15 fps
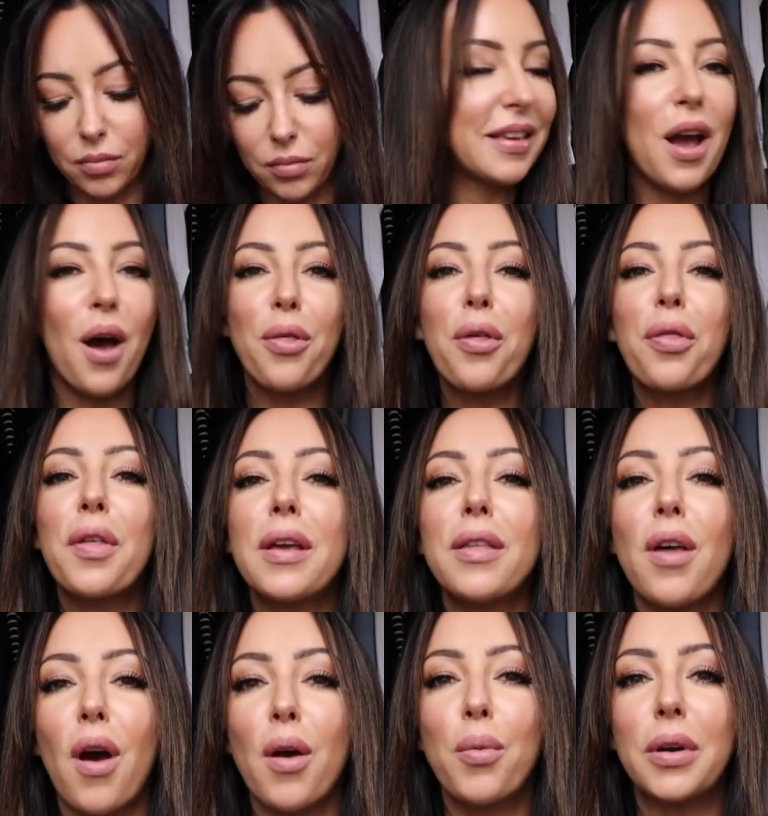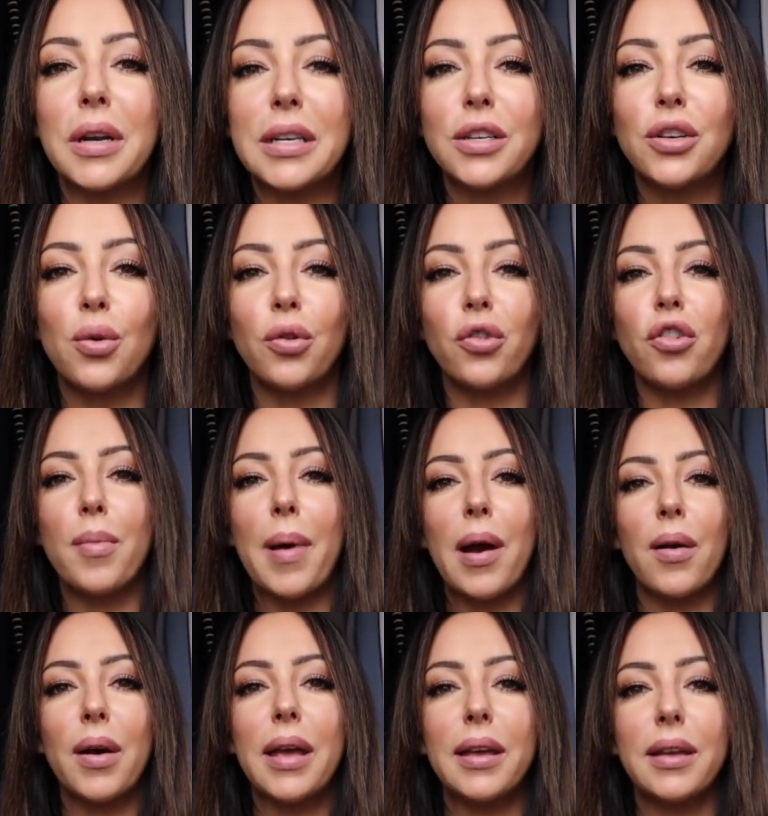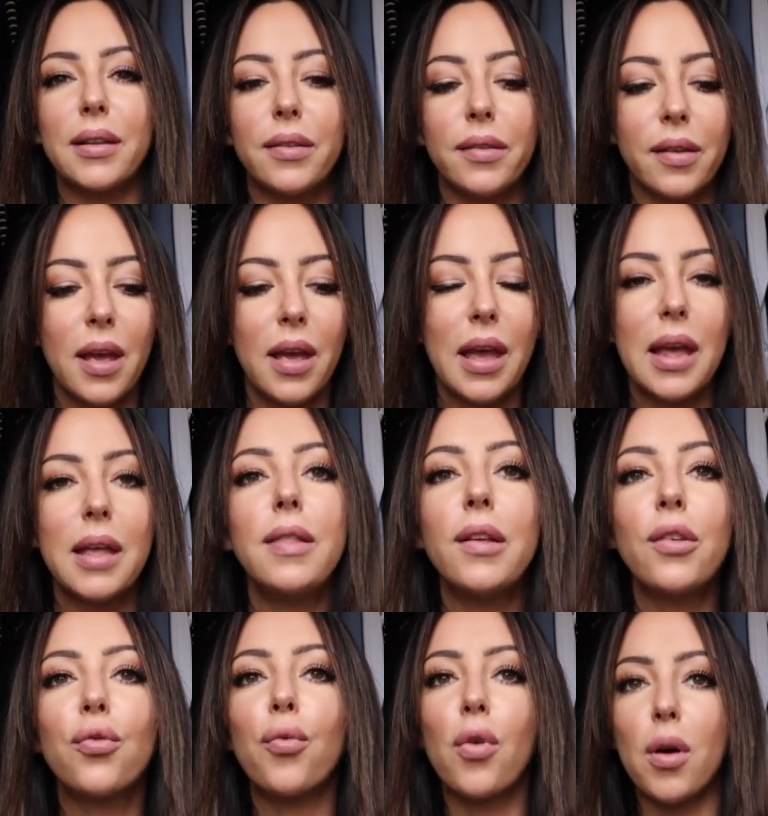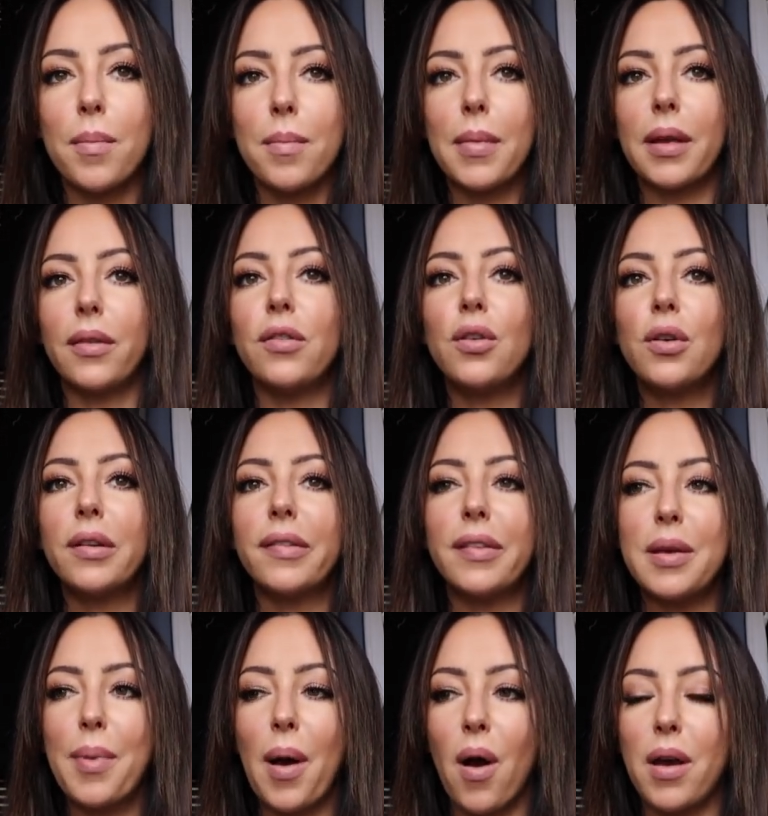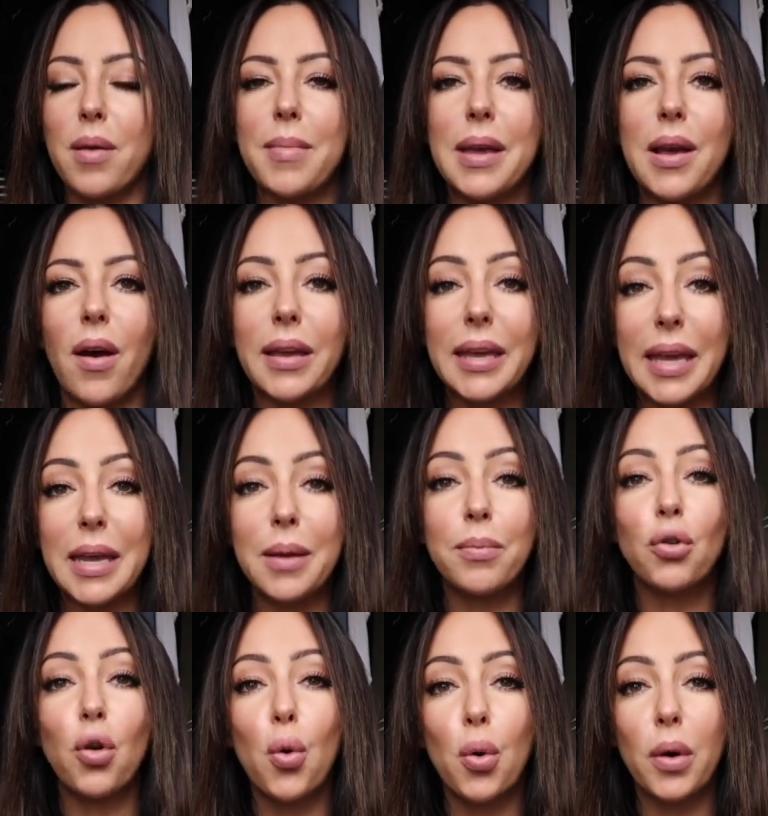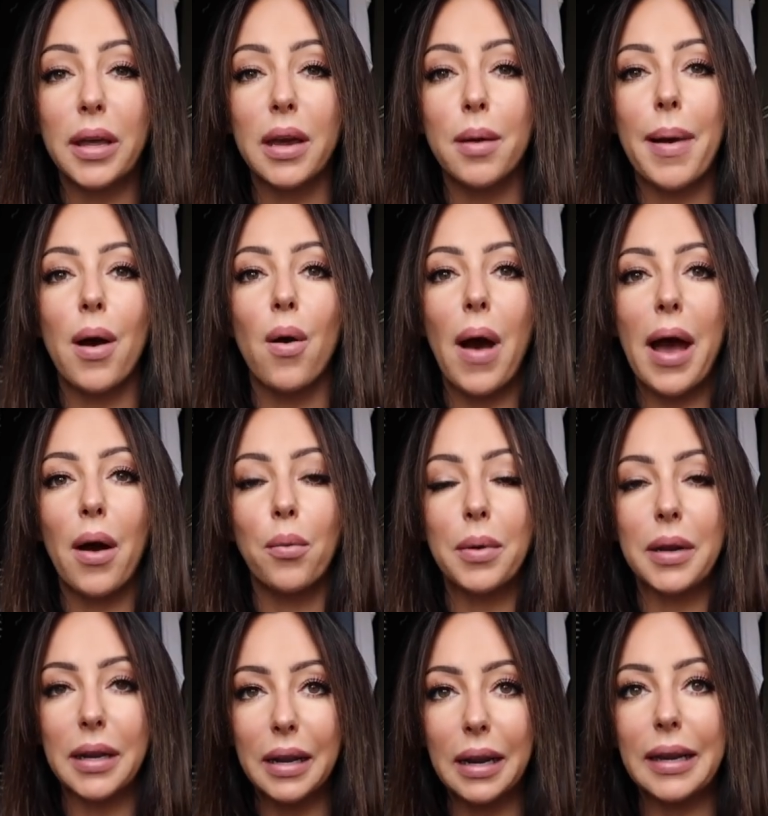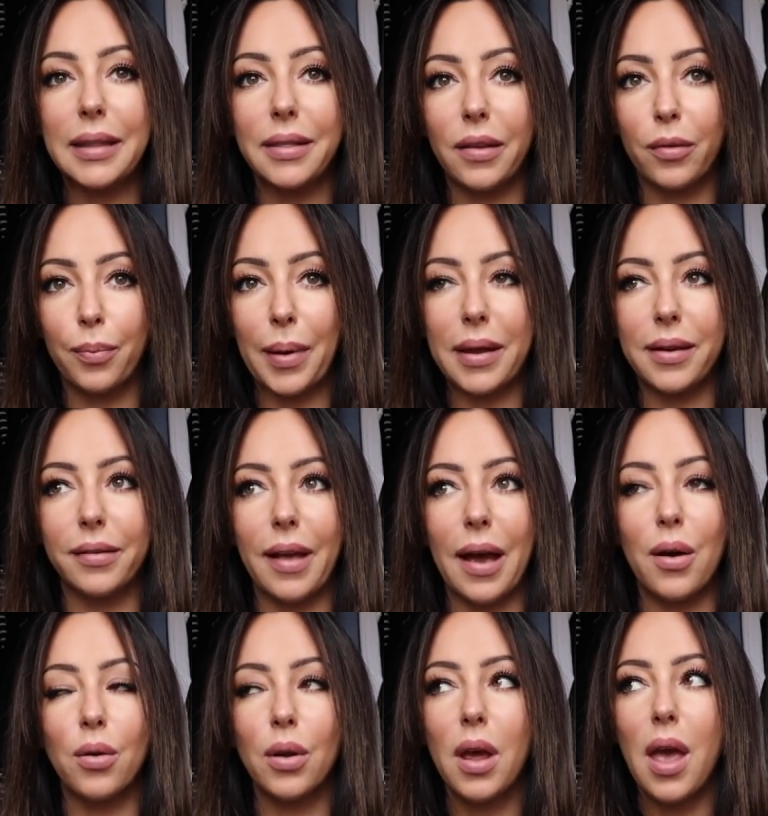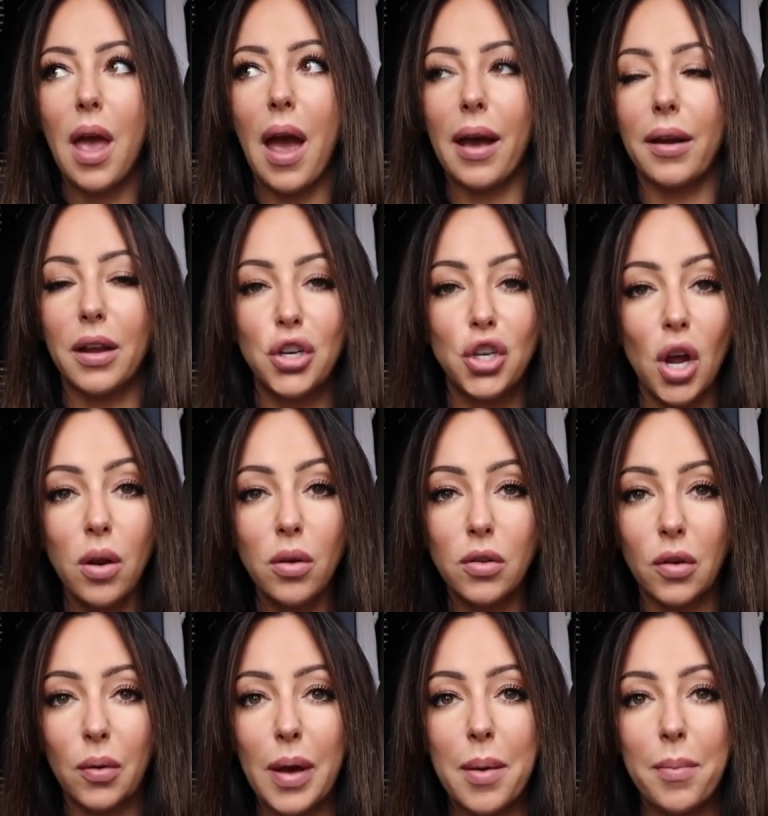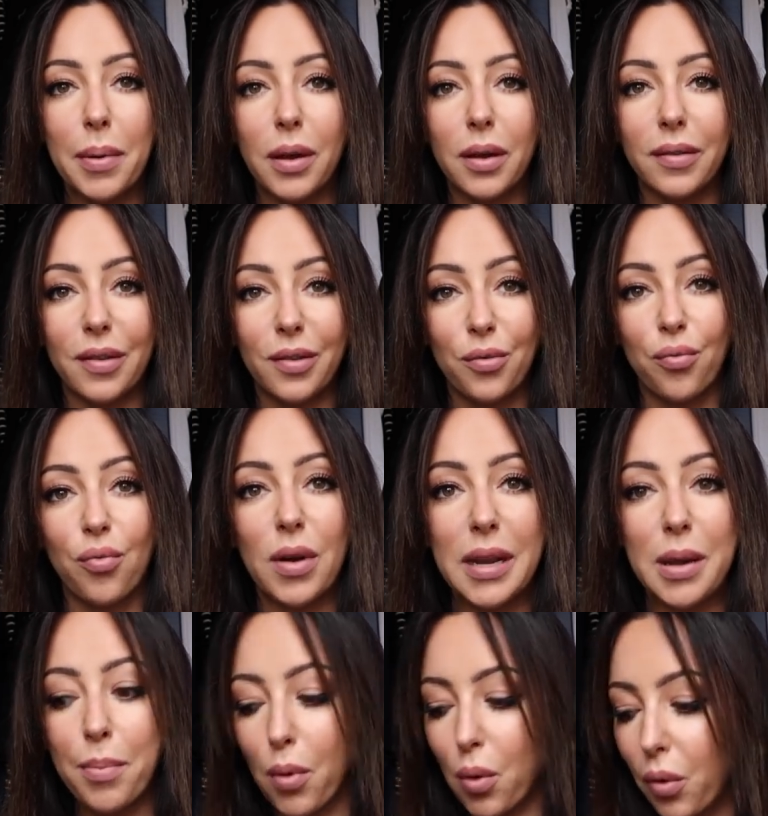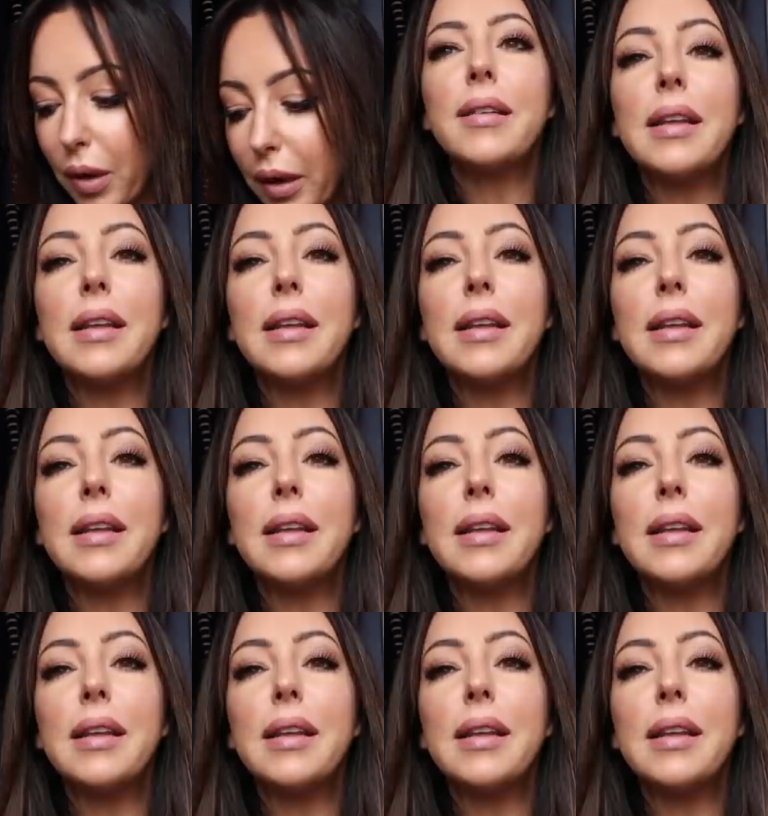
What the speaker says: The other thing that I wanted to talk to you about is, in this room, as you can see behind me, I keep talking about how I'm going to clean this place out, and I don't do it because it's really boring.